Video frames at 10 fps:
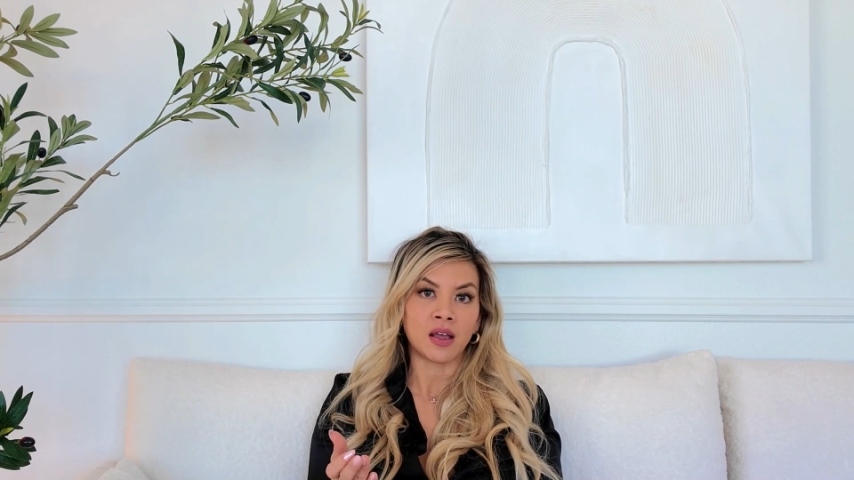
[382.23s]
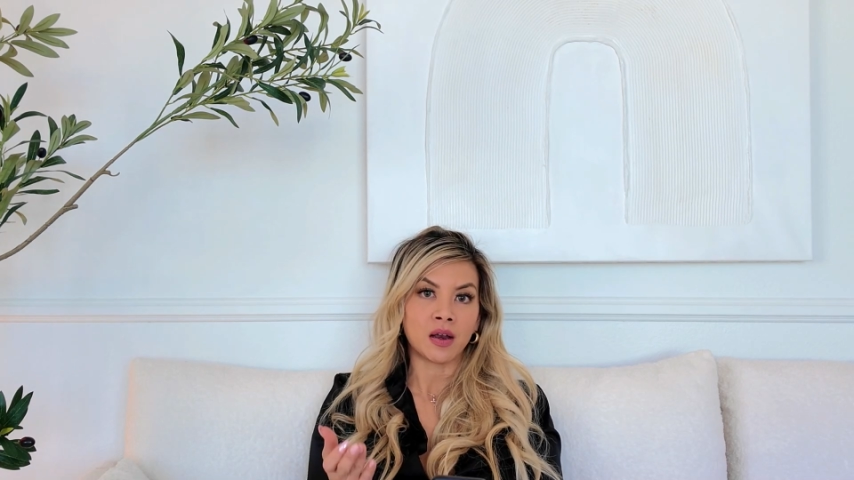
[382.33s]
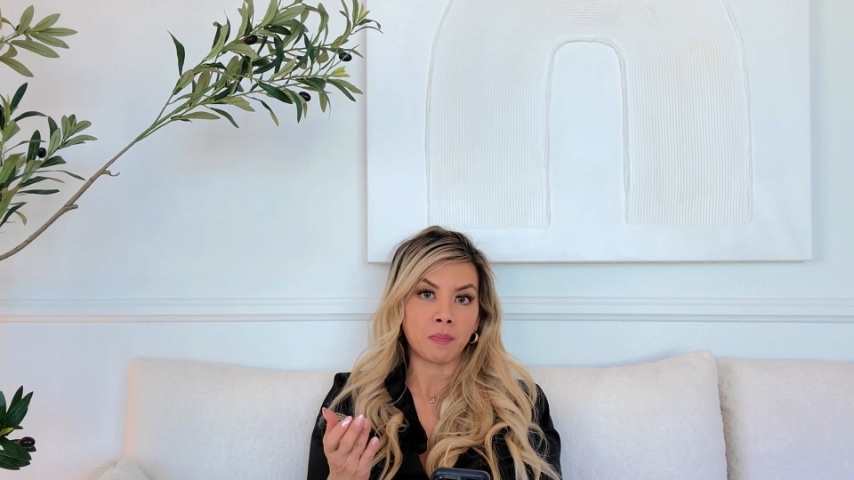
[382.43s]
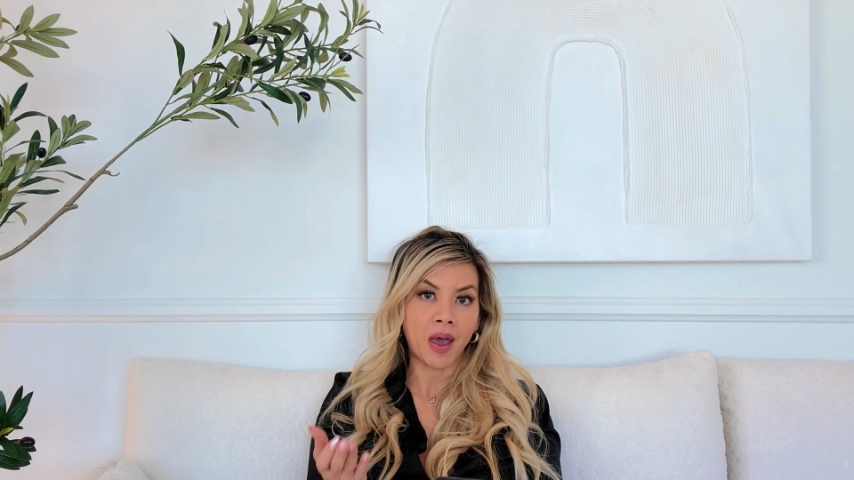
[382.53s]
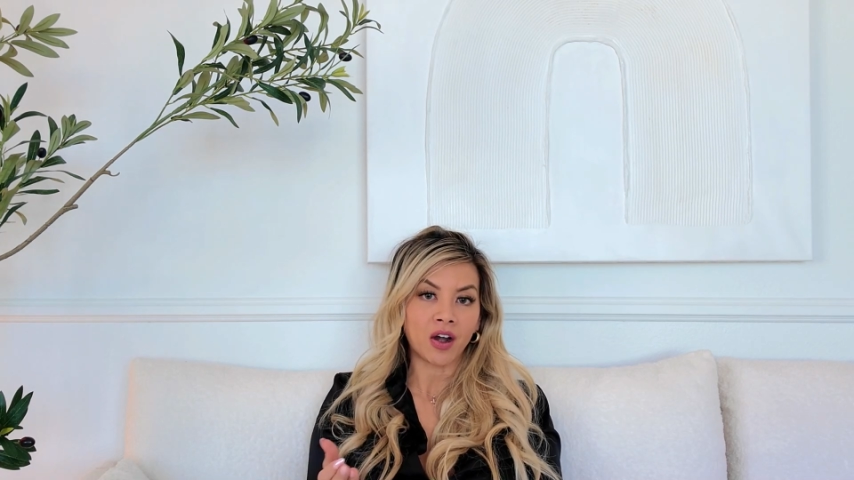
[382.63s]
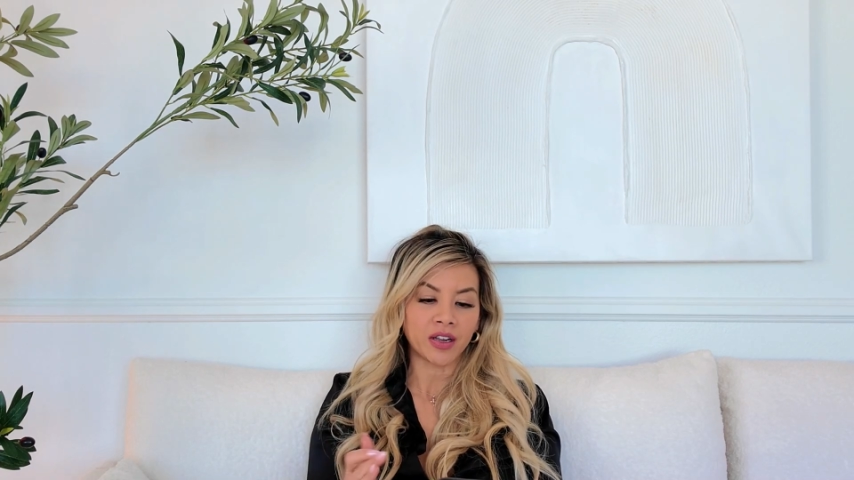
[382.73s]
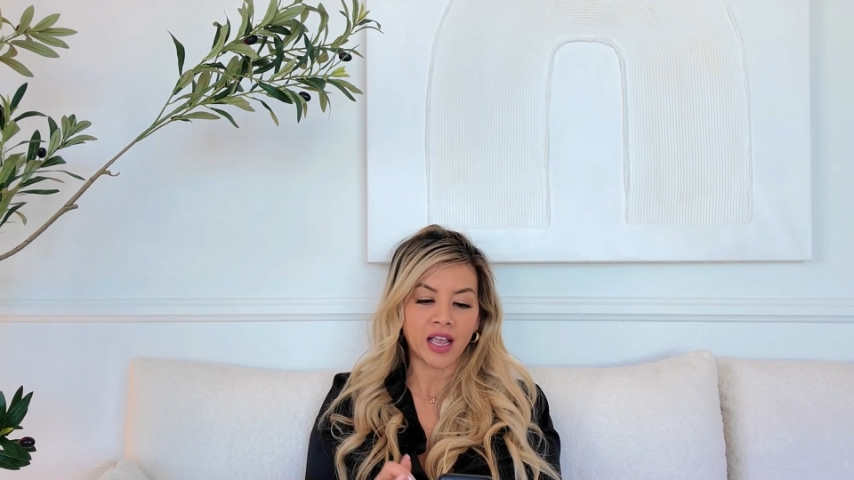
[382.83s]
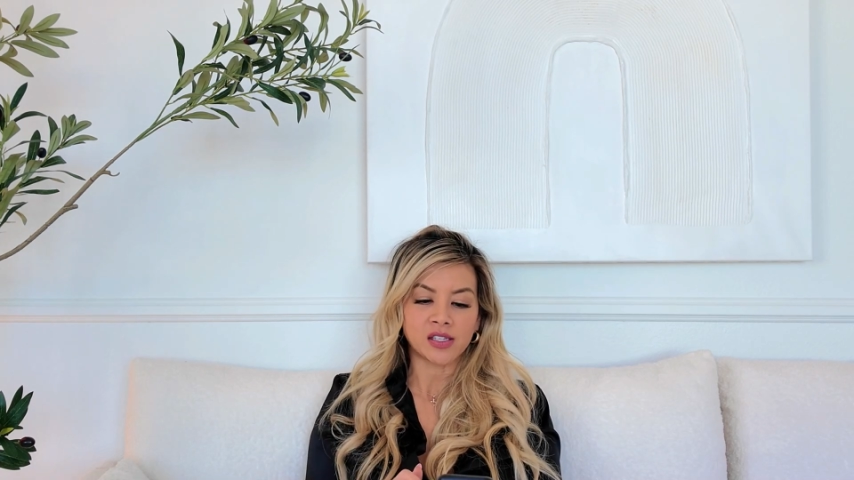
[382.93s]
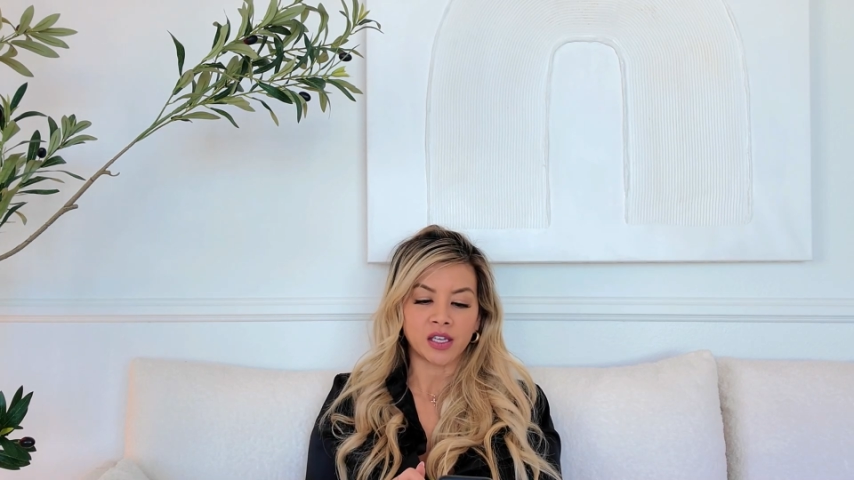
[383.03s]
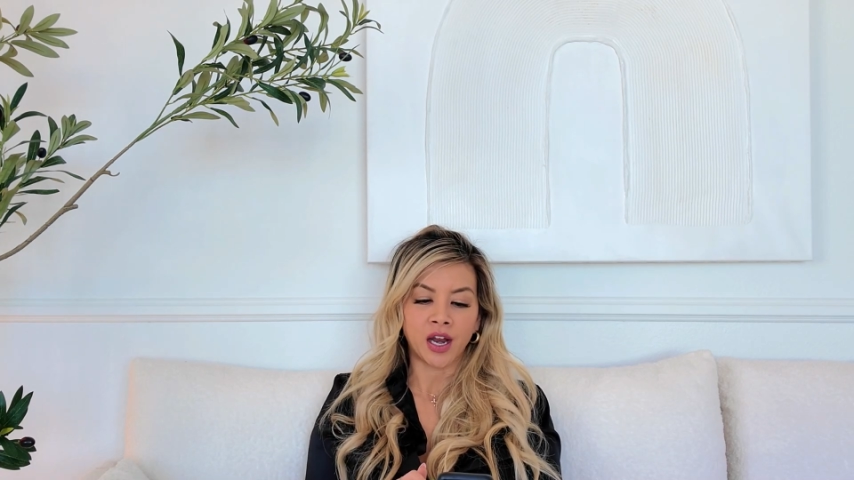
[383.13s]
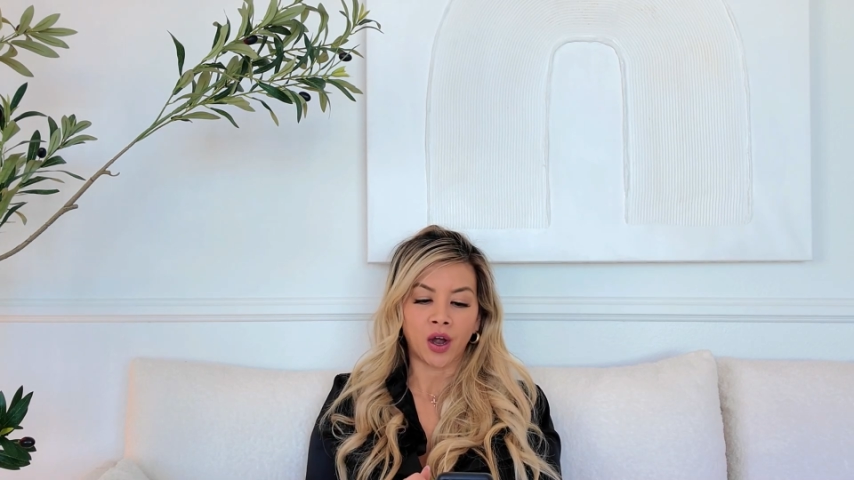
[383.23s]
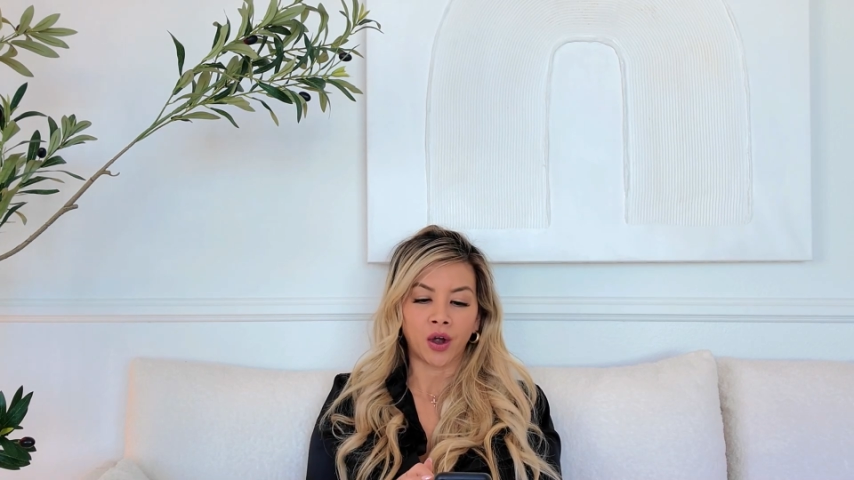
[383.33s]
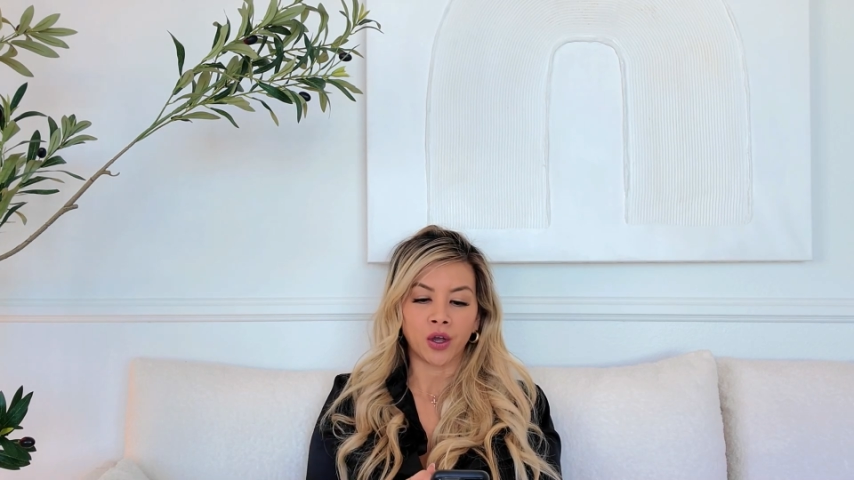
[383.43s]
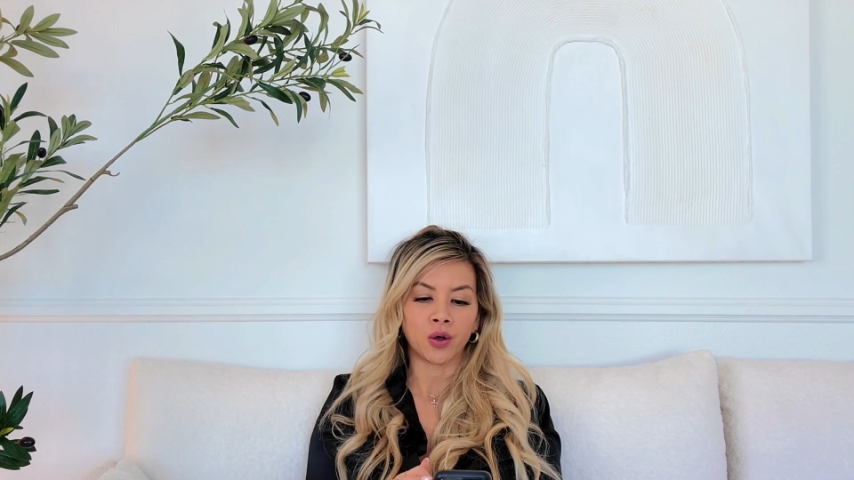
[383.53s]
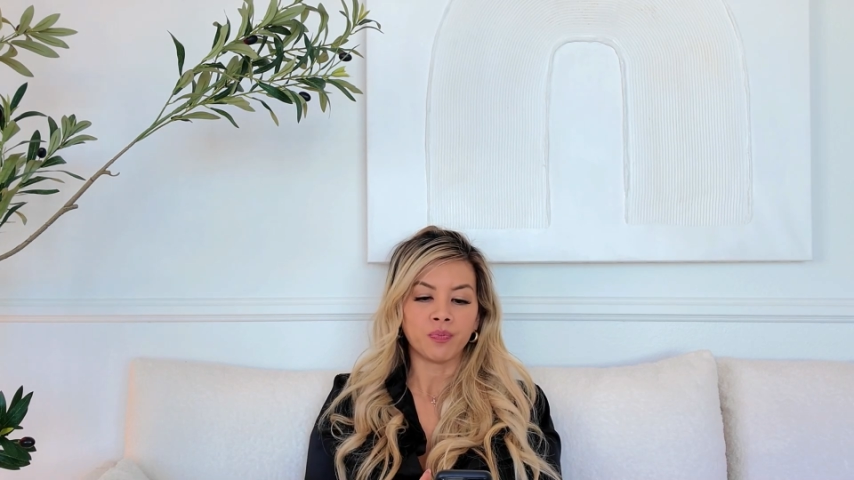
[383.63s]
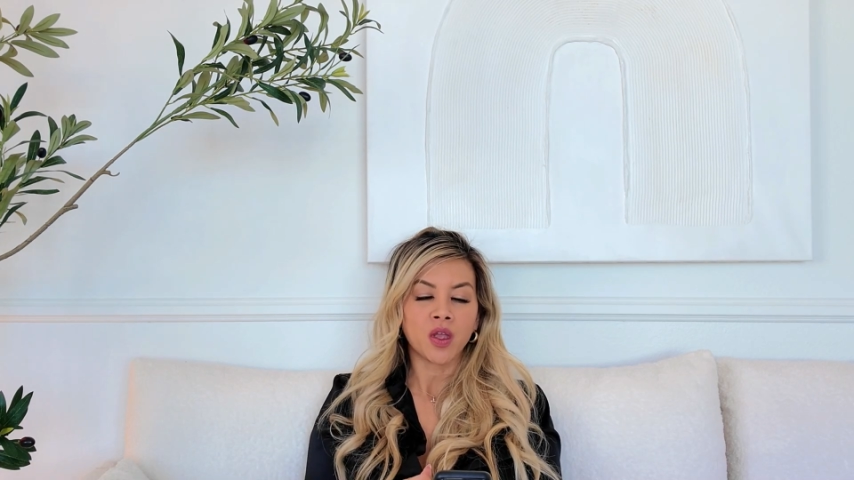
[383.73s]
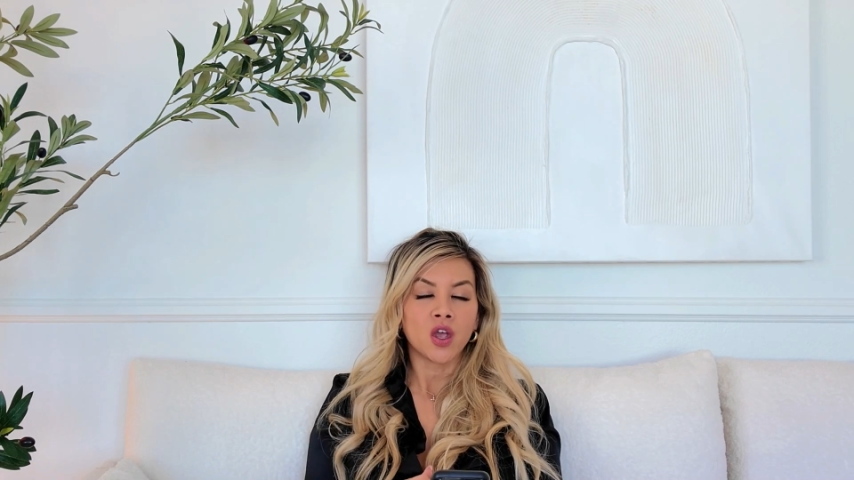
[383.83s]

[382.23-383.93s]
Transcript: a better case scenario,